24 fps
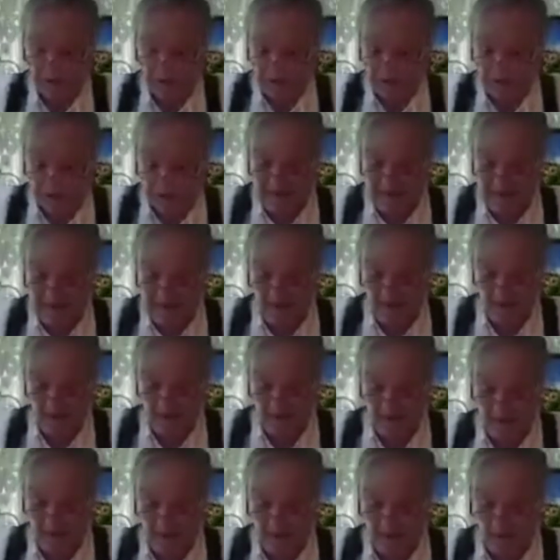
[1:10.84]
And as a
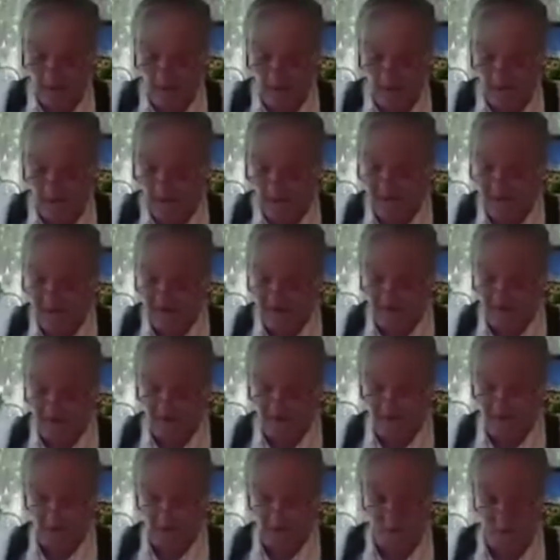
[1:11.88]
social
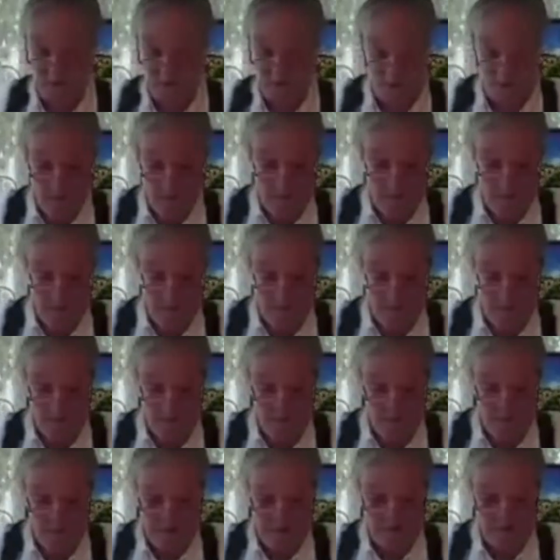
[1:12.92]
scientist, I'm well aware of the
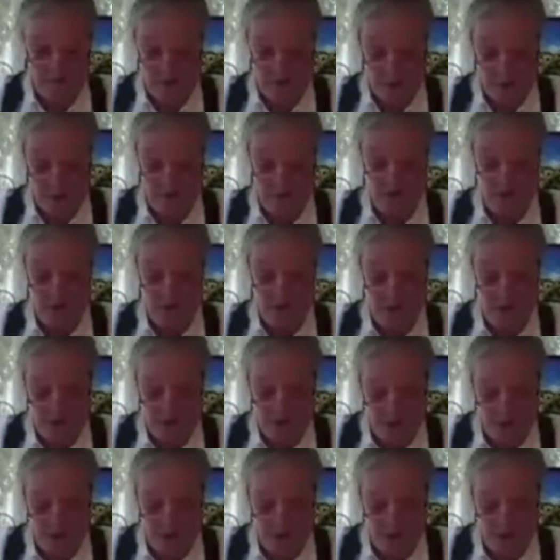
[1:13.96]
fact that social